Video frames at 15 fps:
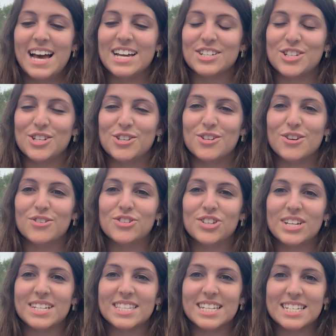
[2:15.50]
and she knows she
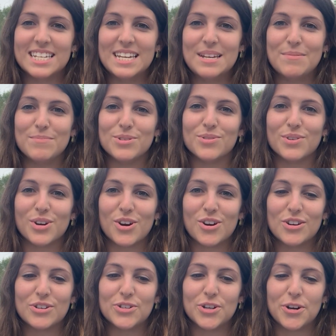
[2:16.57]
has the team to
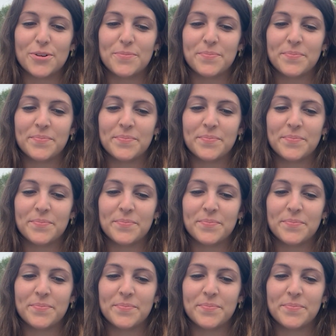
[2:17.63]
encourage her.